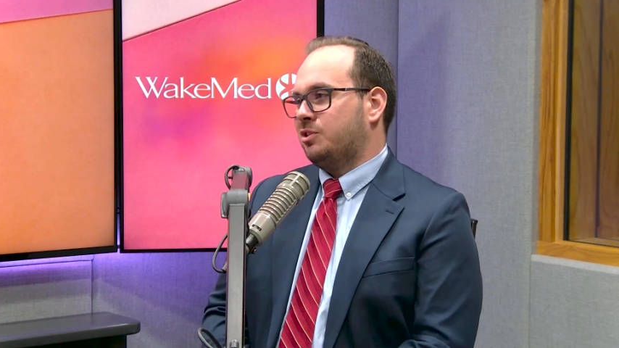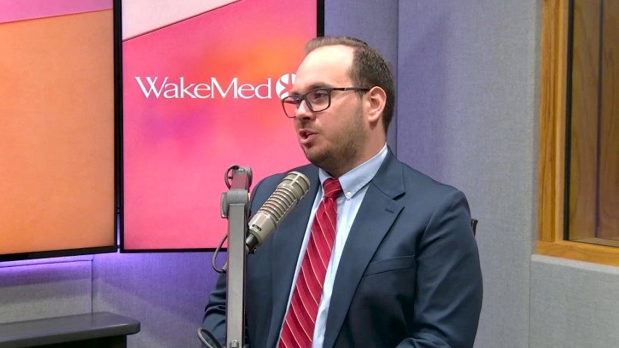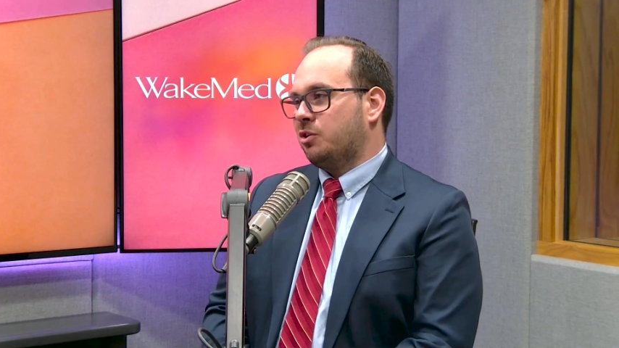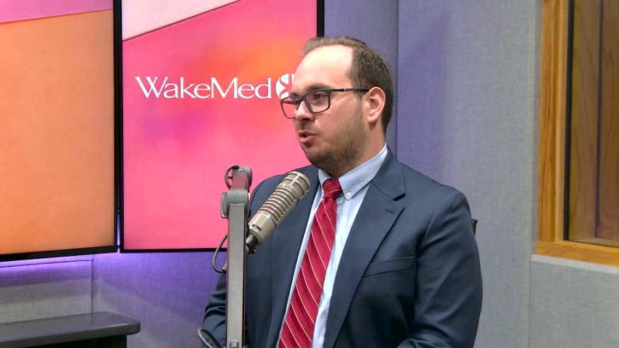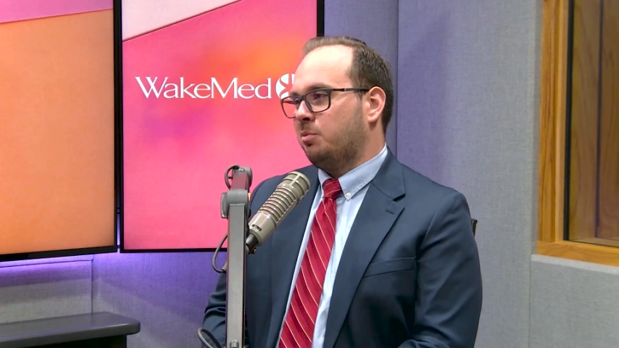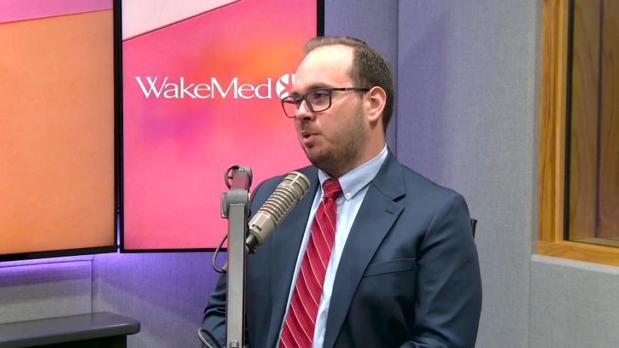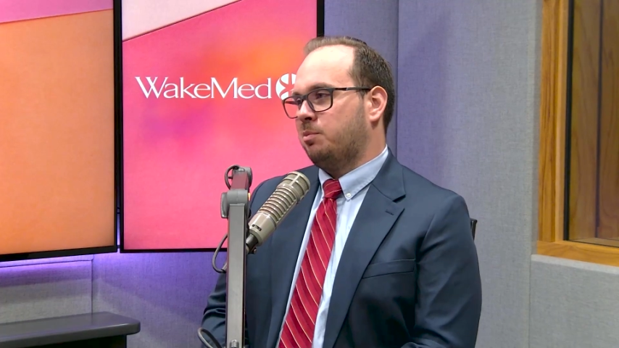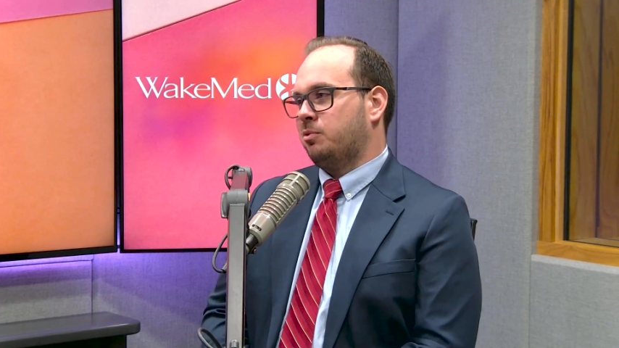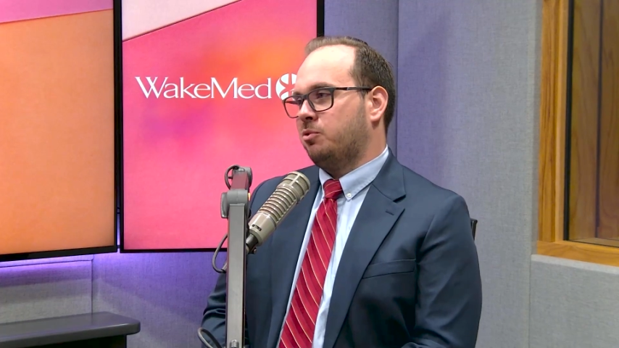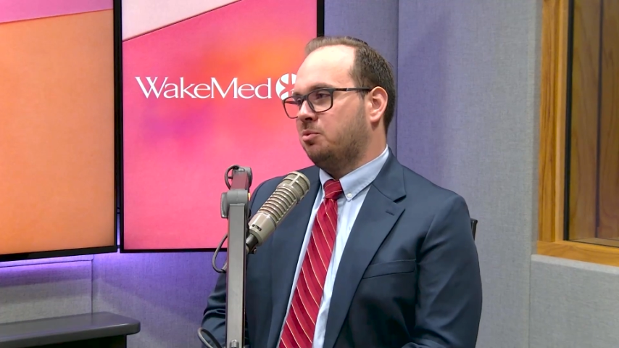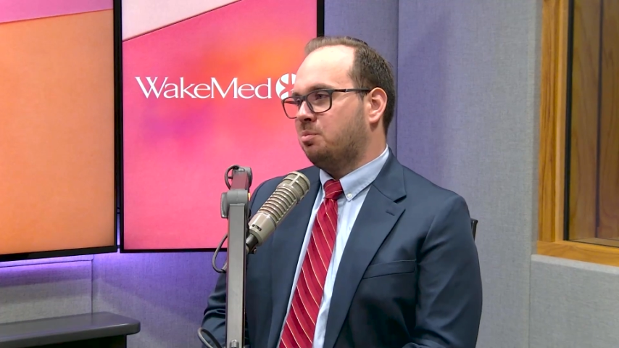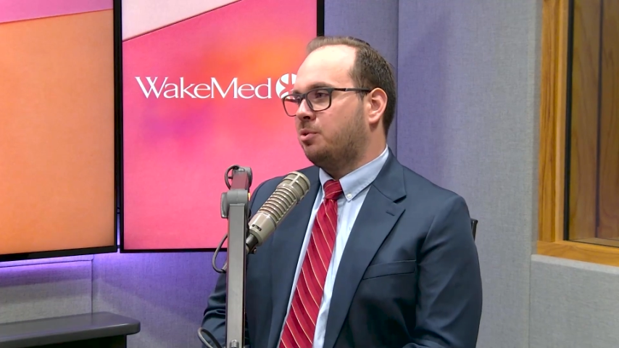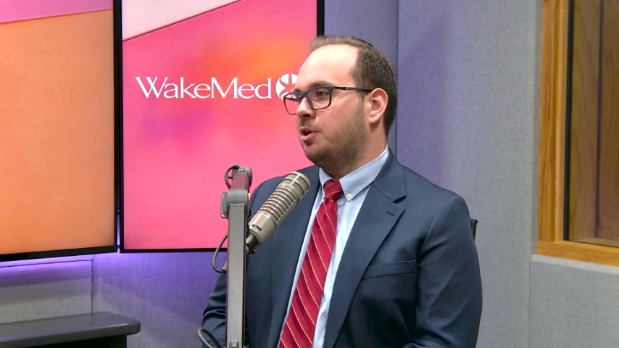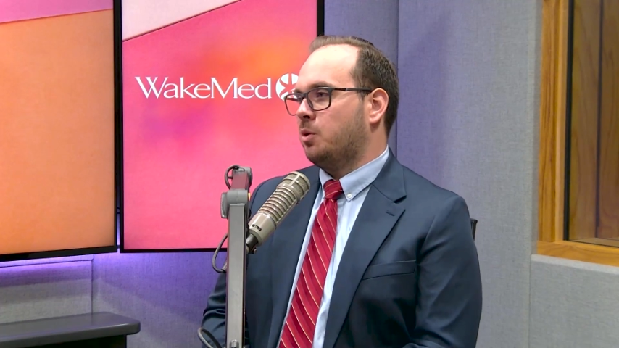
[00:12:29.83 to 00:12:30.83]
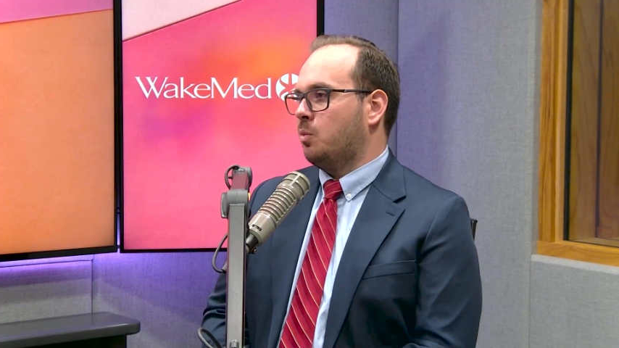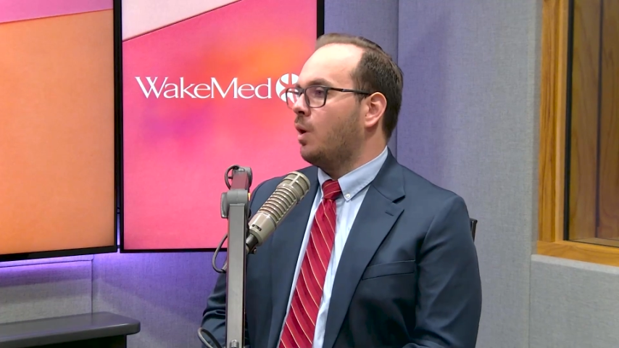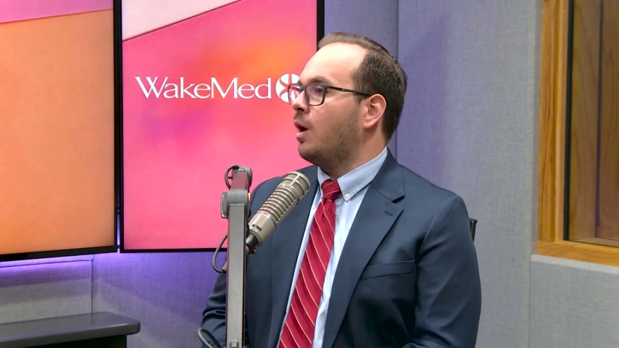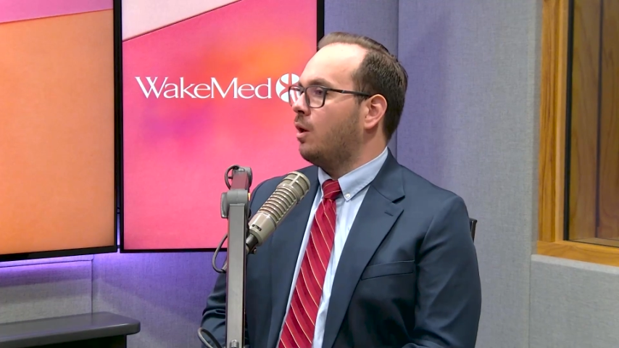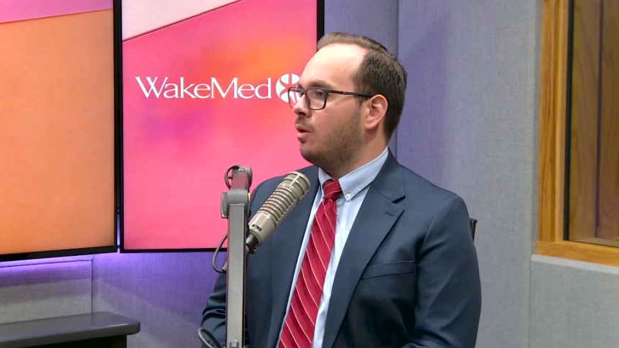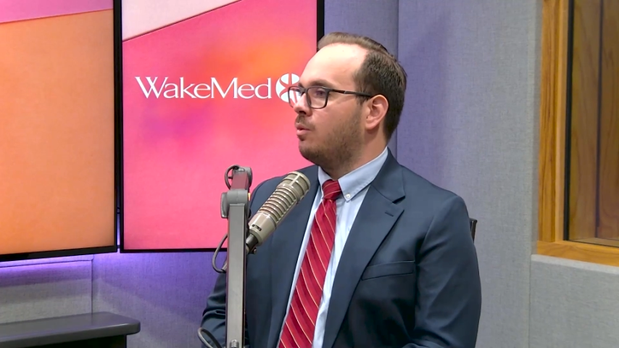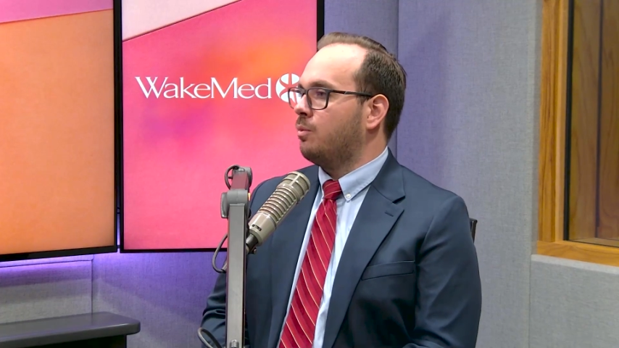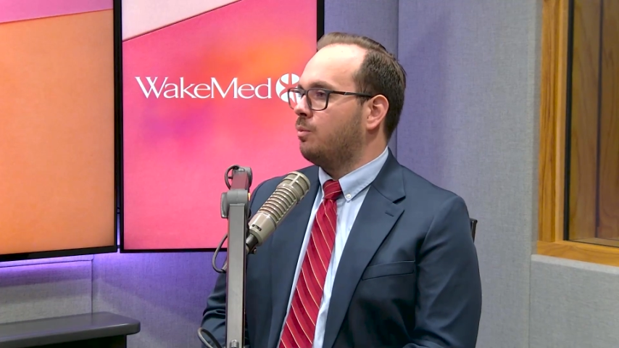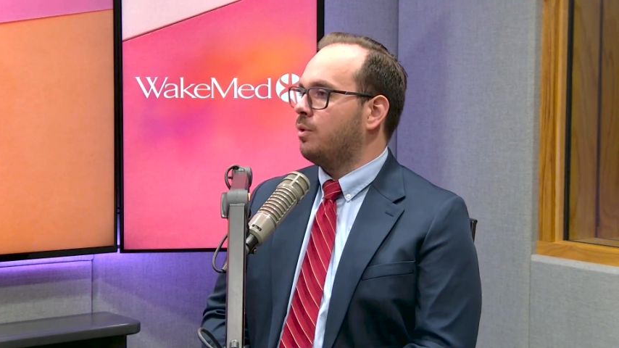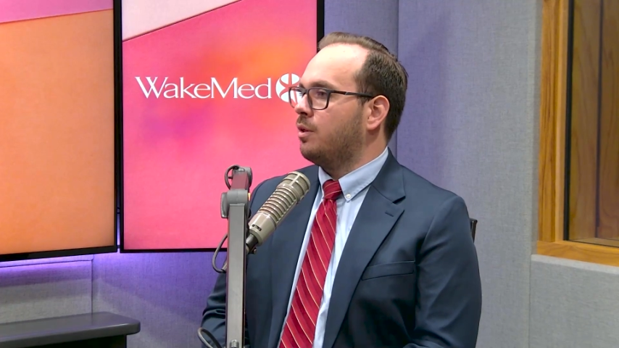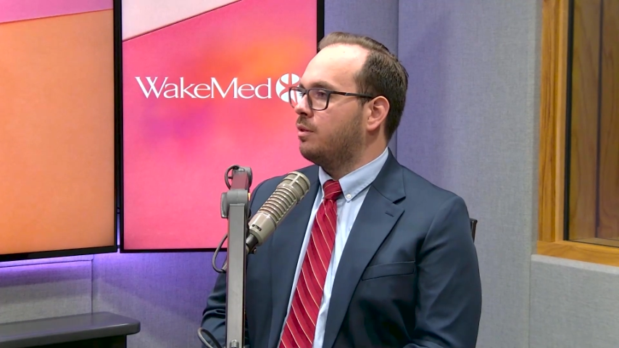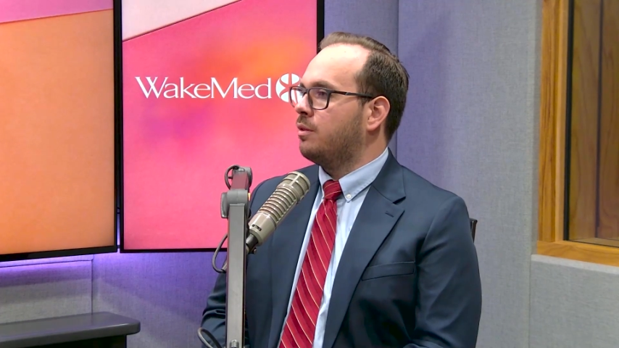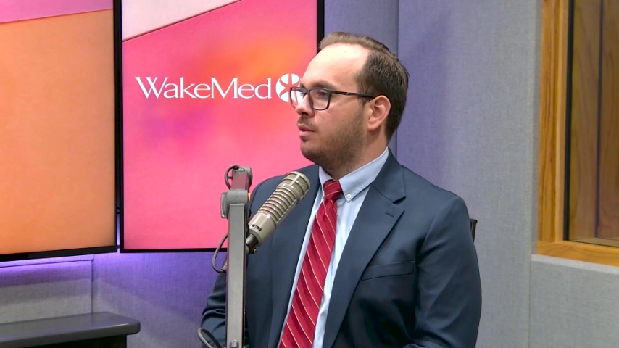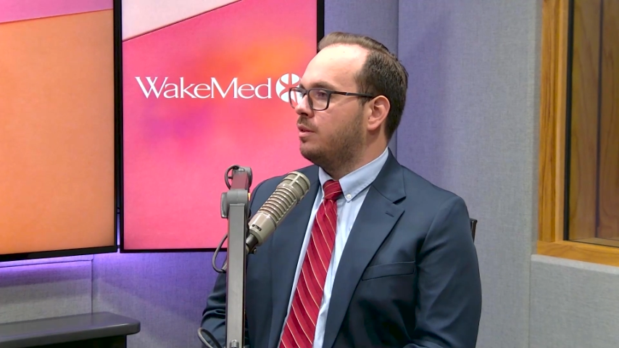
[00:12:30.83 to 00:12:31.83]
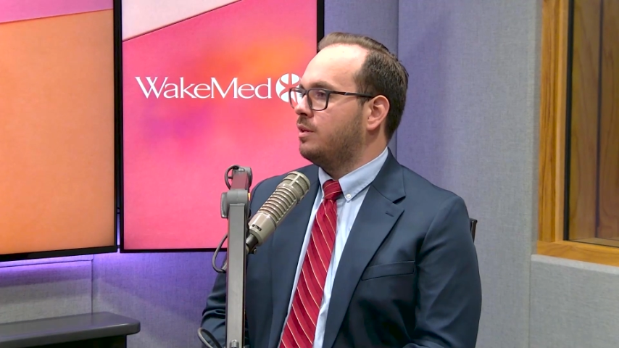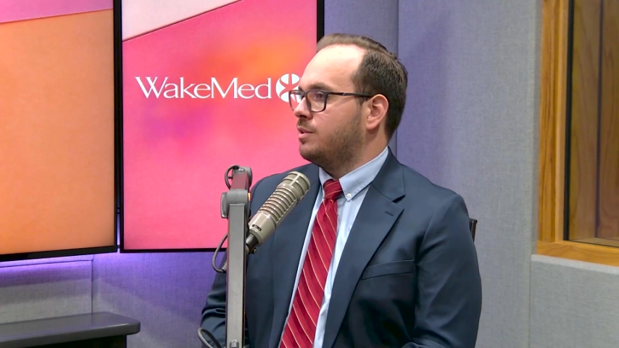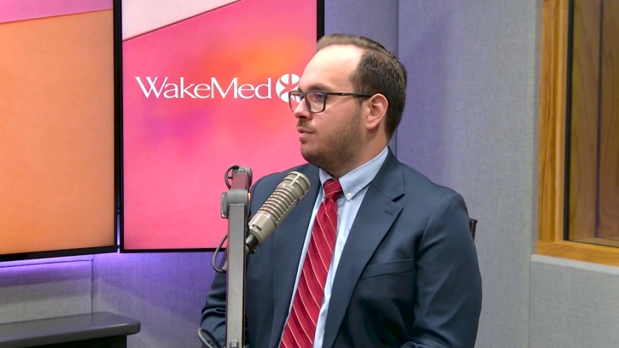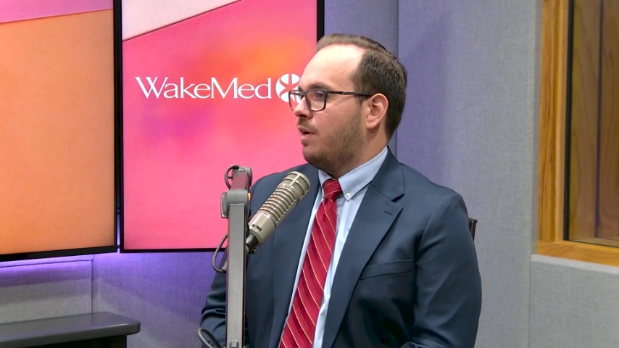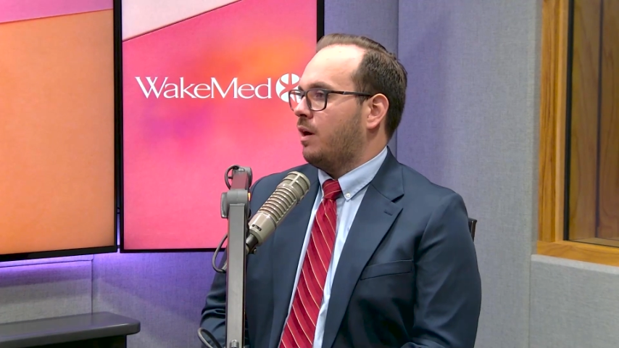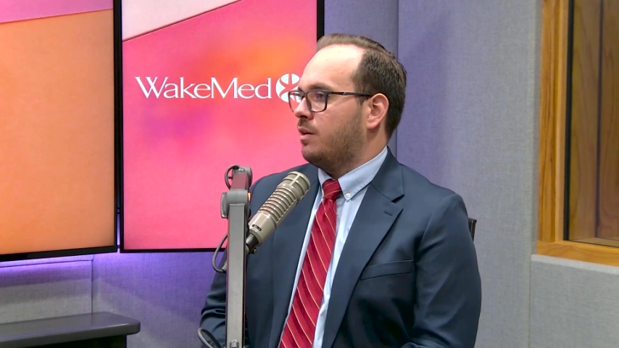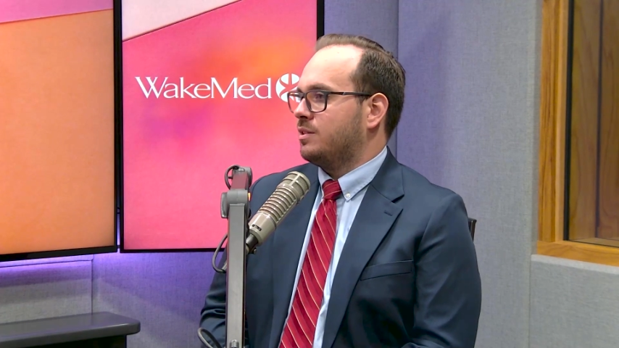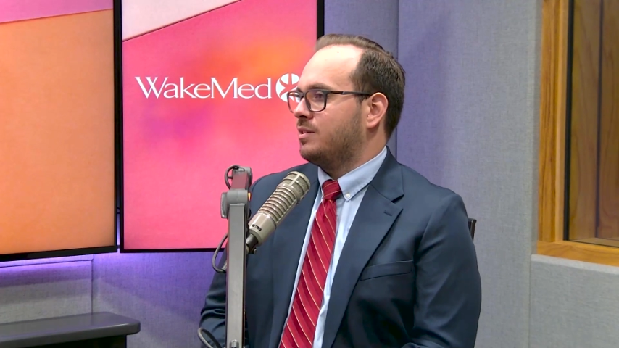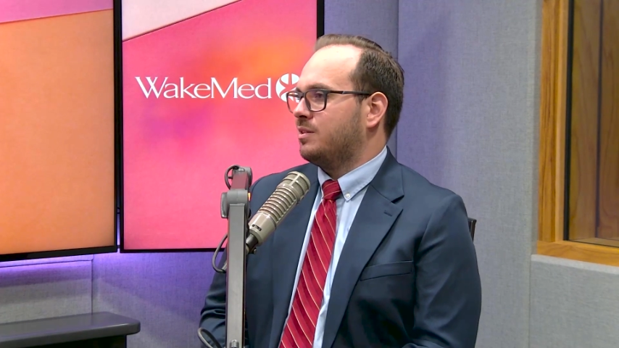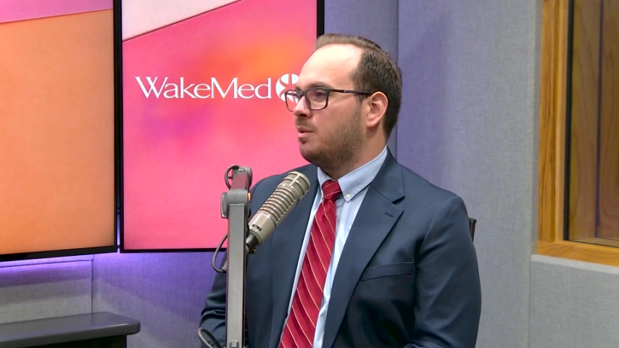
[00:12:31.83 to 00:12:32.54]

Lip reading: generally people do pretty well with these viruses.